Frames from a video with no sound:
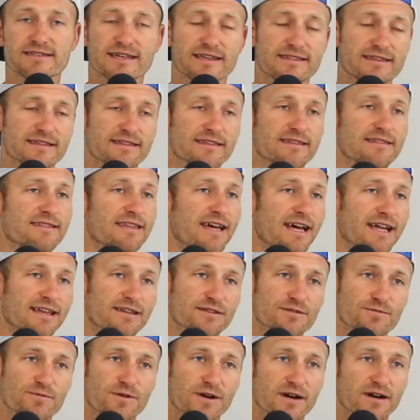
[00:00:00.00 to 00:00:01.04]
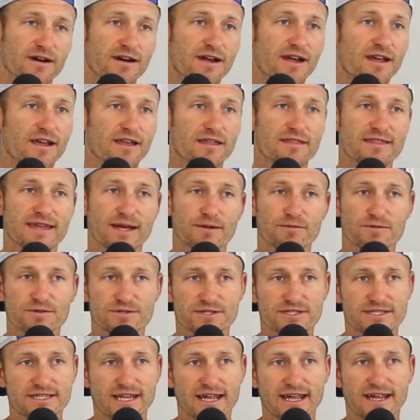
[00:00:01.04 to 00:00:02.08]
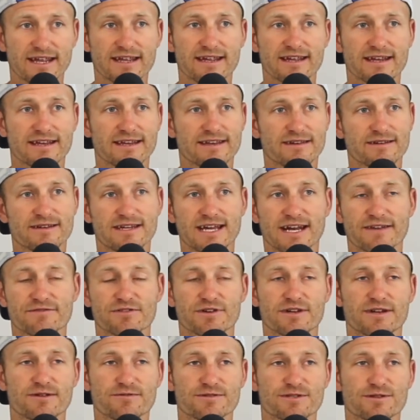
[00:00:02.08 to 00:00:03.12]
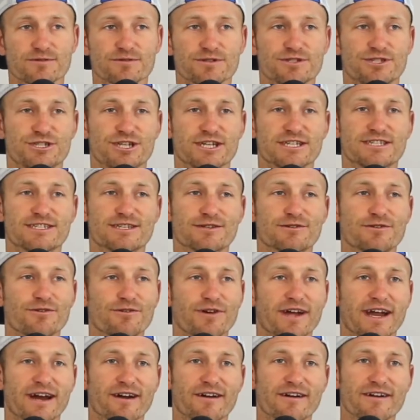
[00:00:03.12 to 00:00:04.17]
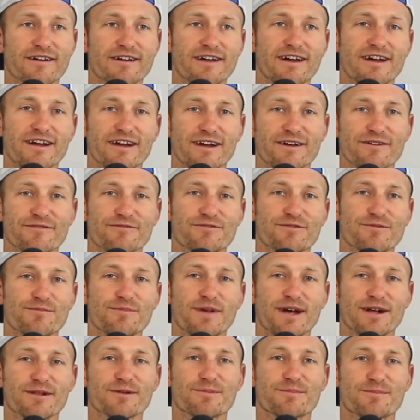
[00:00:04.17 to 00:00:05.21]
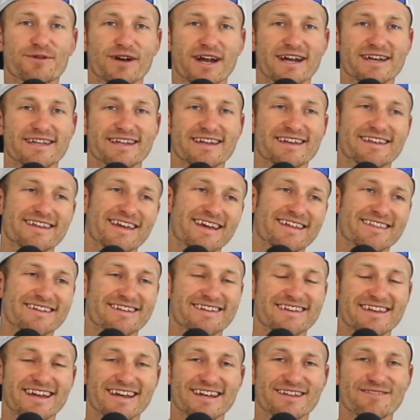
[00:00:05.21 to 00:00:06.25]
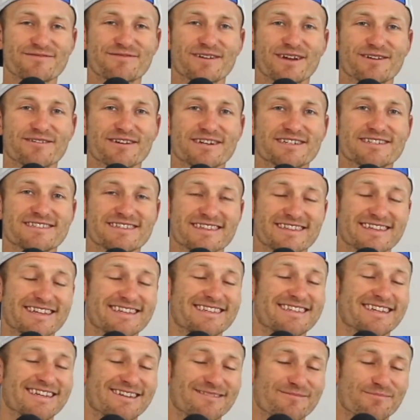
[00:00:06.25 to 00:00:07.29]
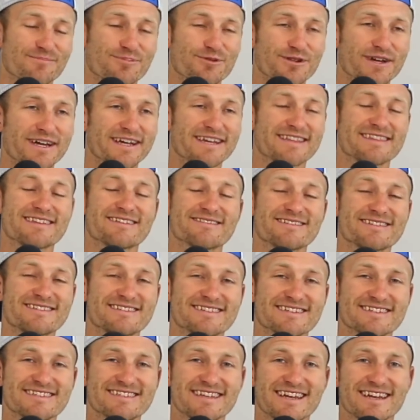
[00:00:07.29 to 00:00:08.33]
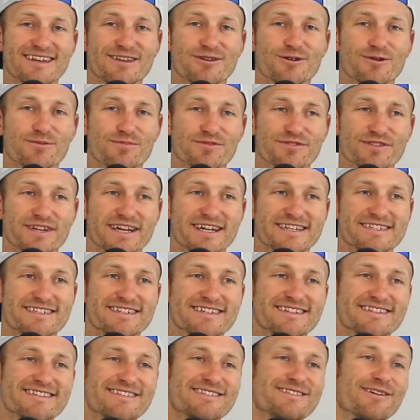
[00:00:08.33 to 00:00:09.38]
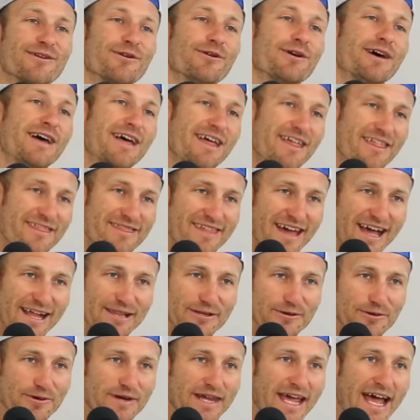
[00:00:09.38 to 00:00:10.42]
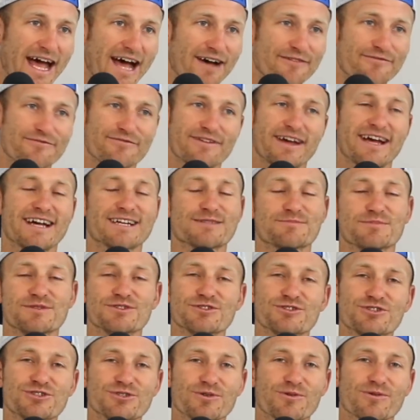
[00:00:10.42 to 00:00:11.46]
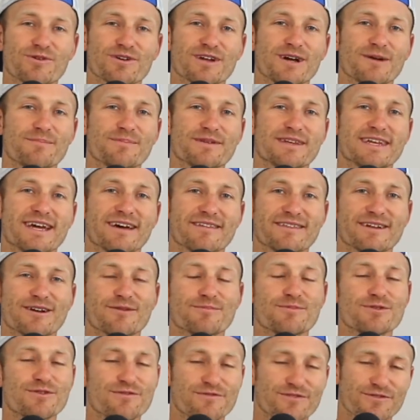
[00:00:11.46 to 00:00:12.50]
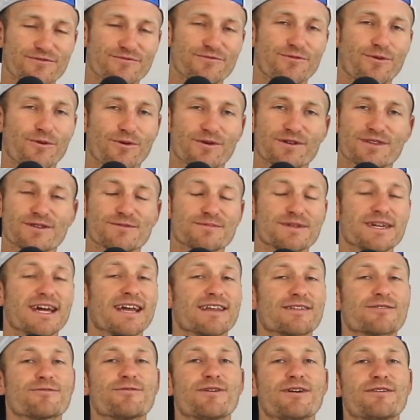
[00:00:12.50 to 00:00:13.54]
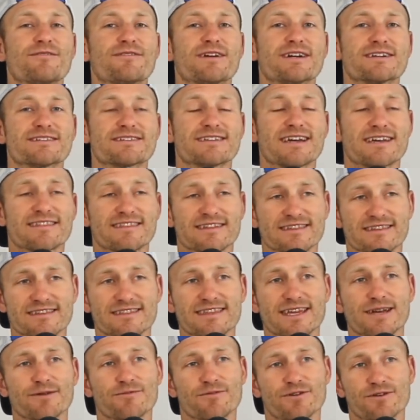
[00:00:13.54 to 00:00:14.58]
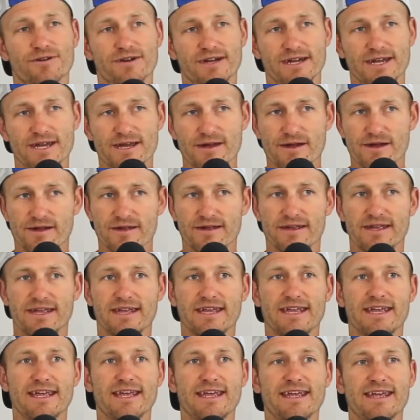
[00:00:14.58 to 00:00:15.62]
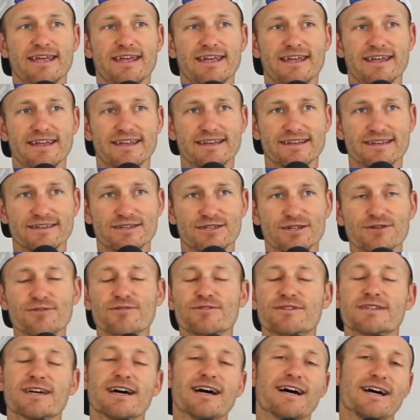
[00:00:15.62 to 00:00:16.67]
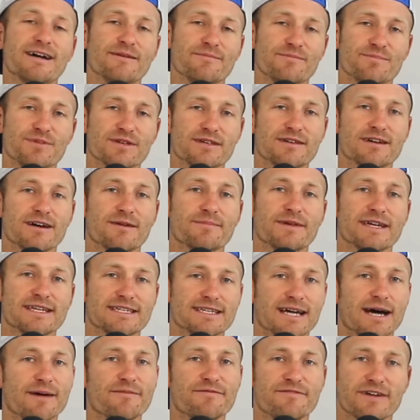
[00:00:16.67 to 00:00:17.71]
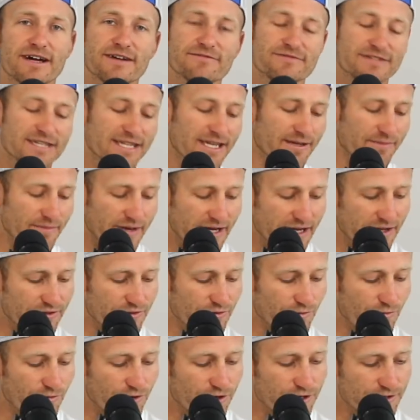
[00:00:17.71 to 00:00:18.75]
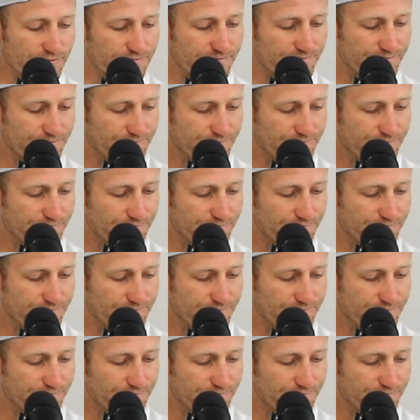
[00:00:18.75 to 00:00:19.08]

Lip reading: I think that is where they will stay. It was a logistical error from Mel and Brandy and the Canadian Federation that they didn't play in the Elite 16 in Uberlandia, and so that little gaffe has been shored up, and now they're moving forward. They'll be out of the qualifiers, and I think that they will, in due time, become a top 5 team in the world.